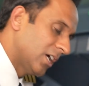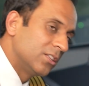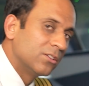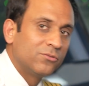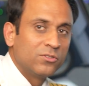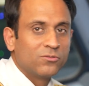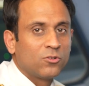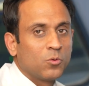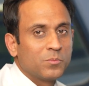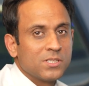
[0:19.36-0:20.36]
and the full
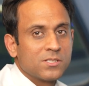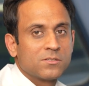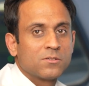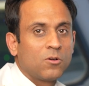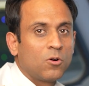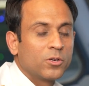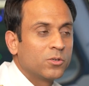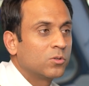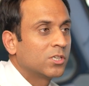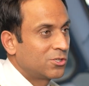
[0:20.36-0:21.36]
form is
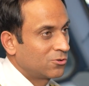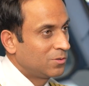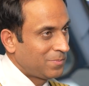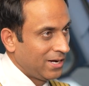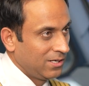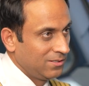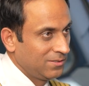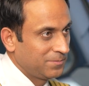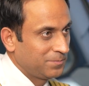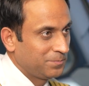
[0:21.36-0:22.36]
Audio Control Panel.
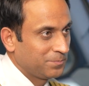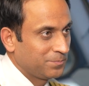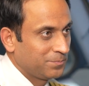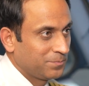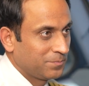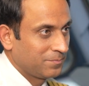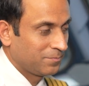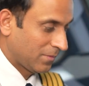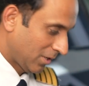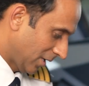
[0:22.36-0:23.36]
Okay.
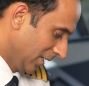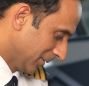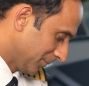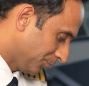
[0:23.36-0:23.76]
Okay.